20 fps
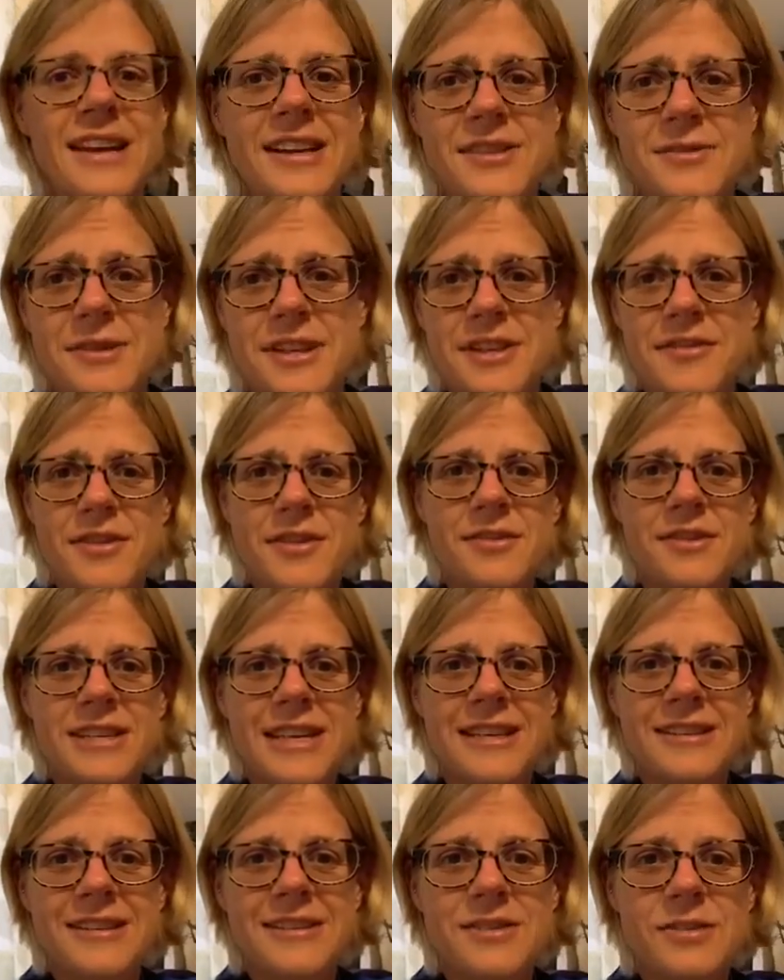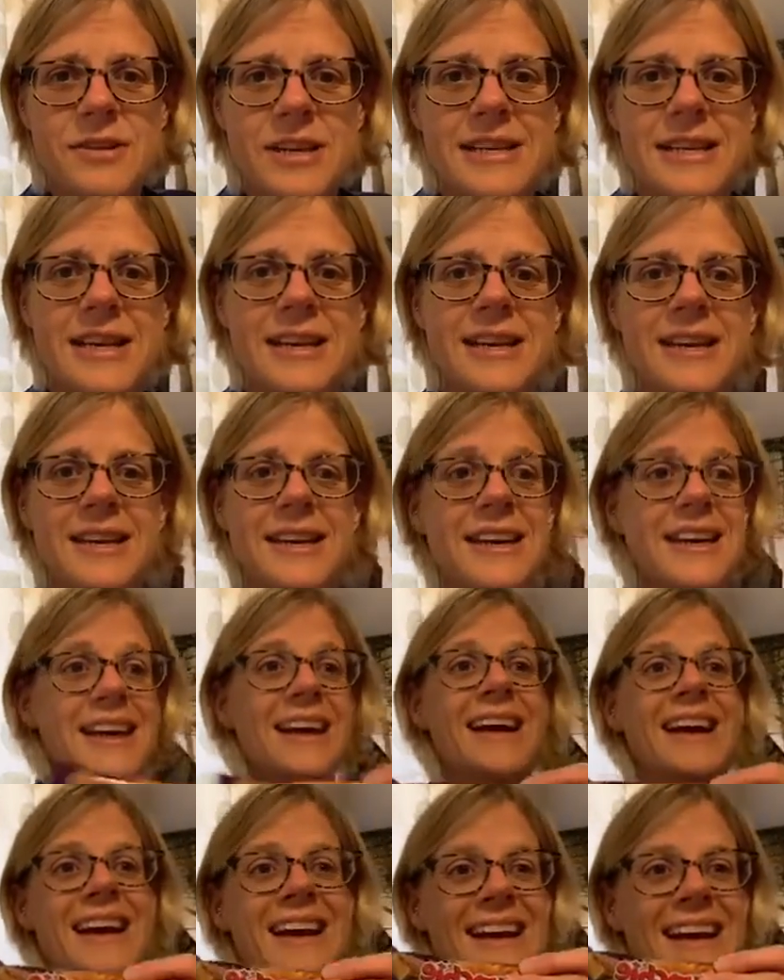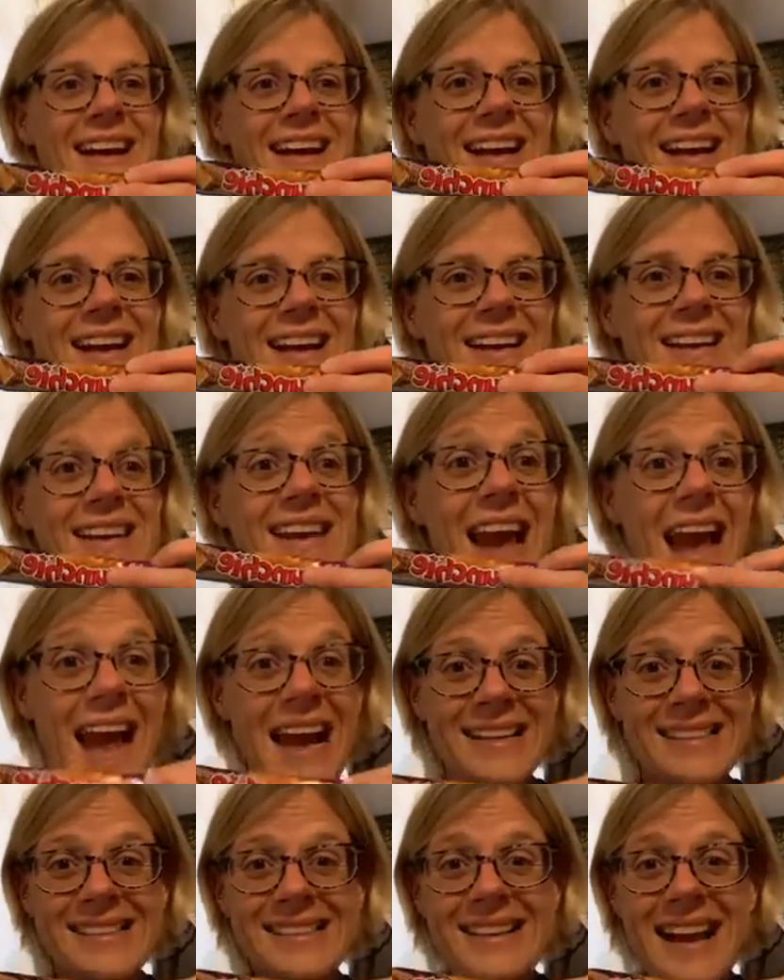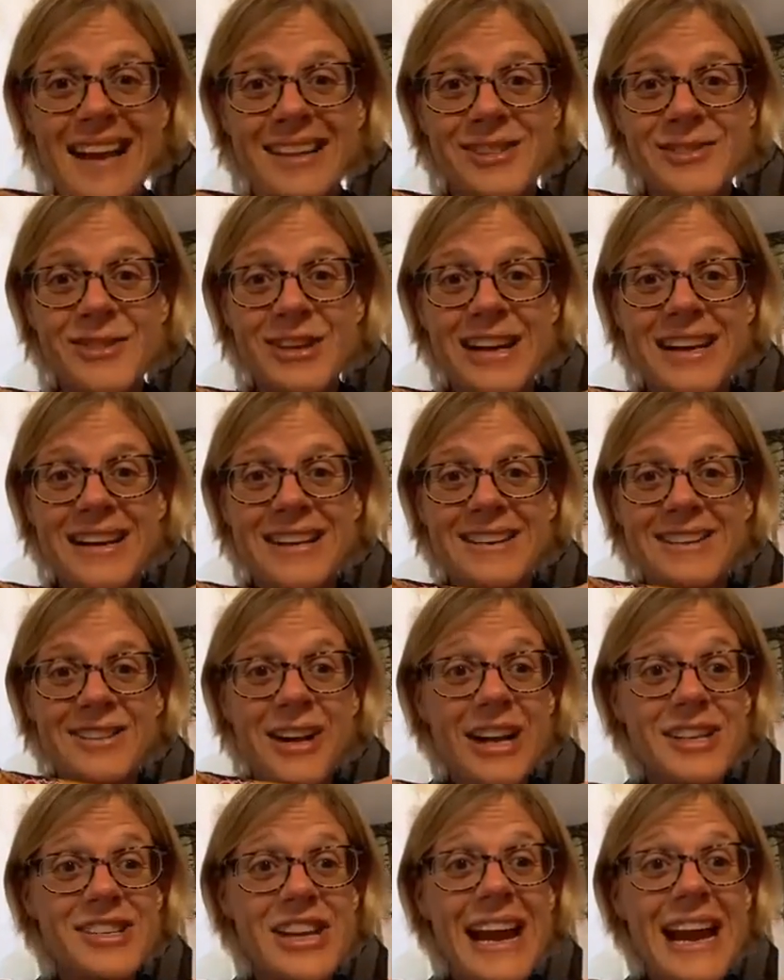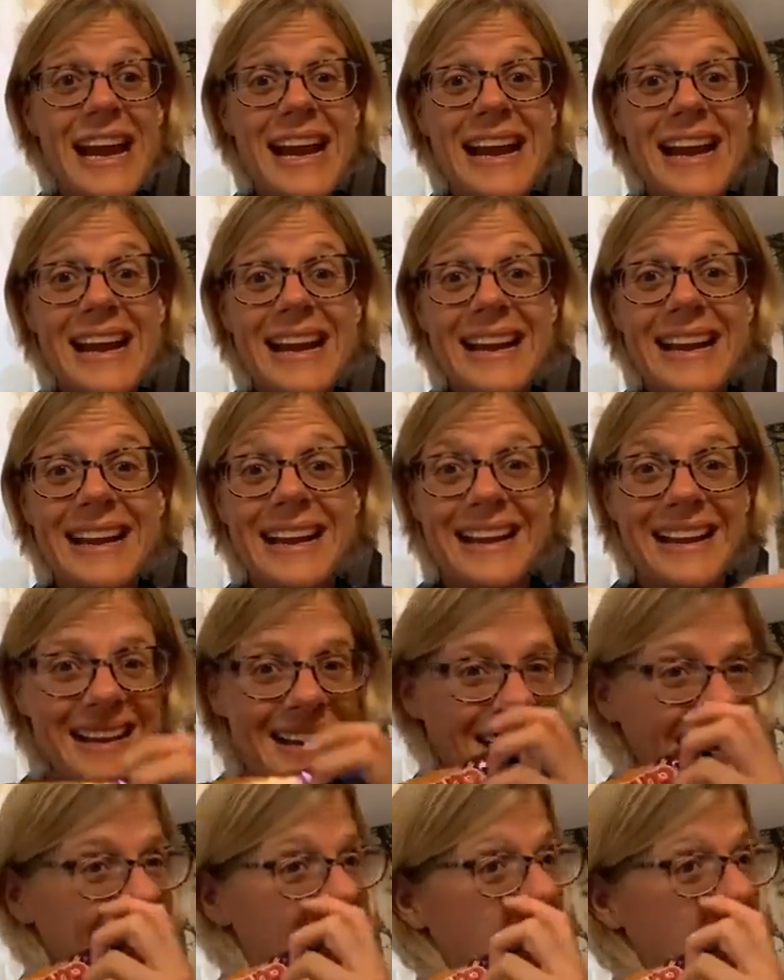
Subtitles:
Nazreen, have you seen this already? Yes, Nazreen! Crunchy!